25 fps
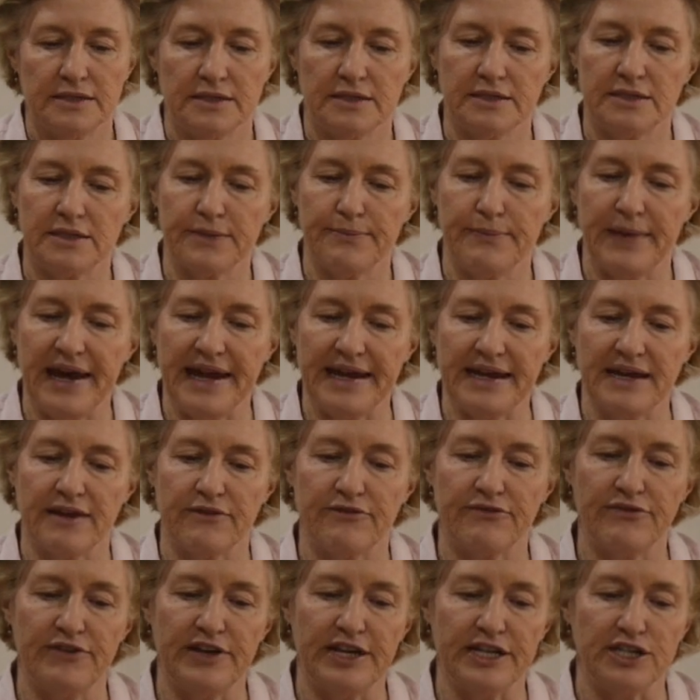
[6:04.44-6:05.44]
to make a
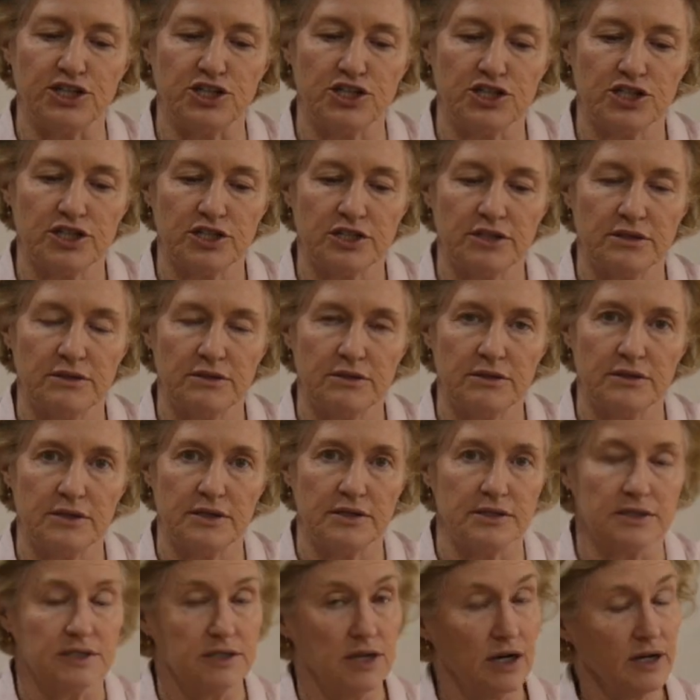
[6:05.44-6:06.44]
fish.
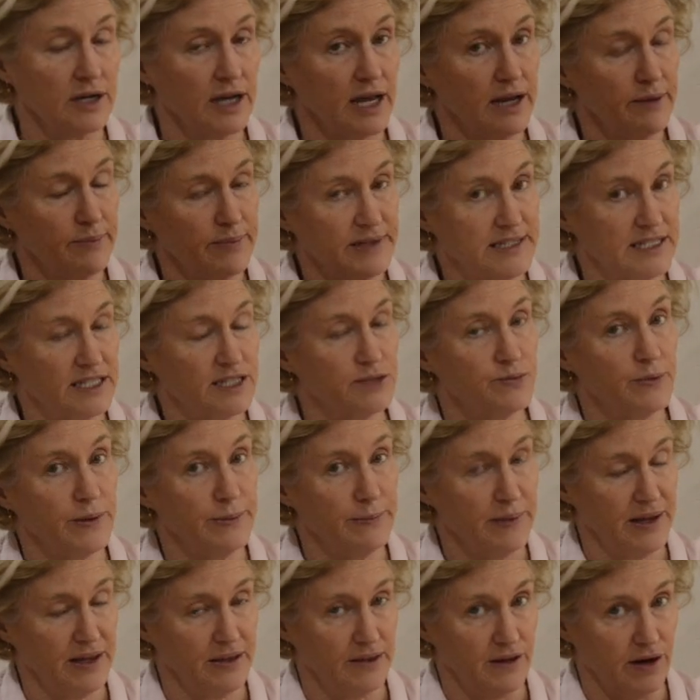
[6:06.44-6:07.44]
It's not going to be
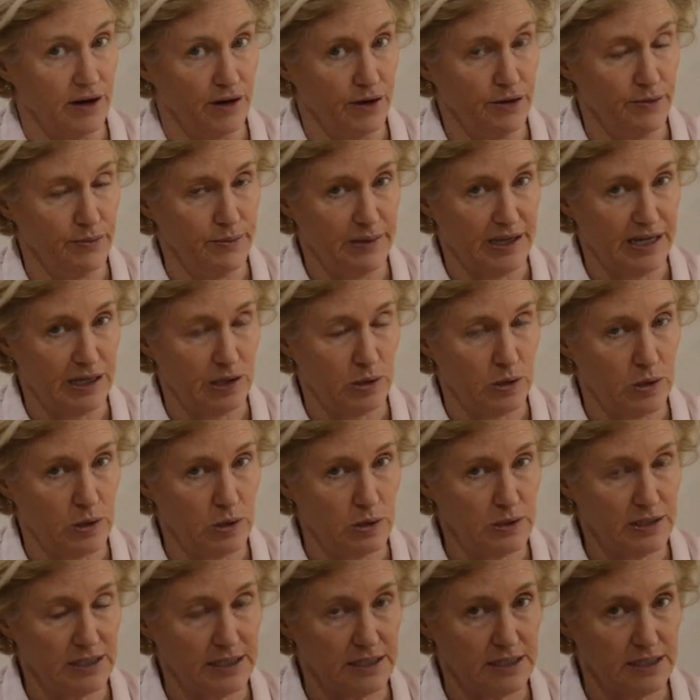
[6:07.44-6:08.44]
swimmy though
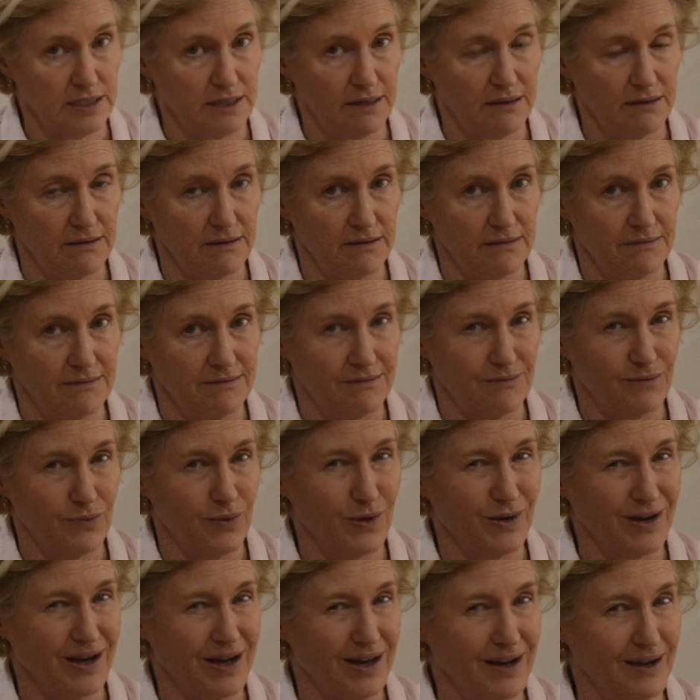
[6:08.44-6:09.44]
because,
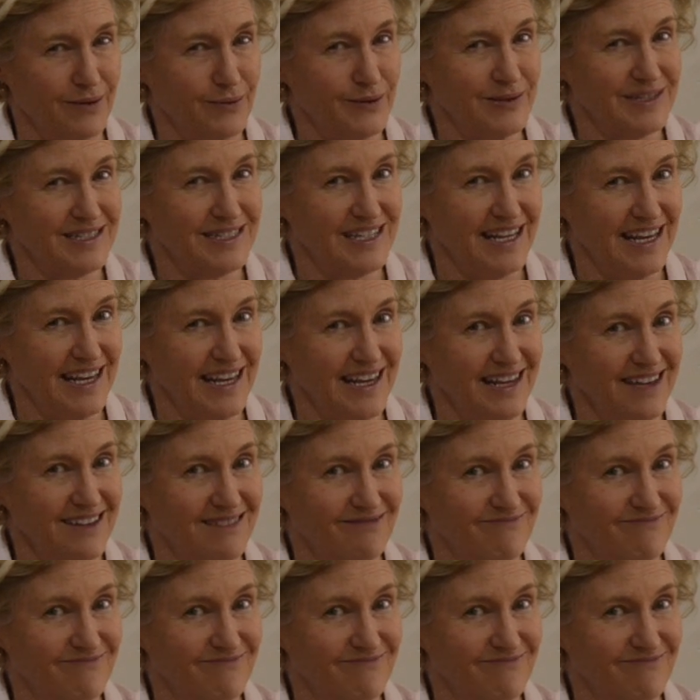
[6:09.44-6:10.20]
what colour was he?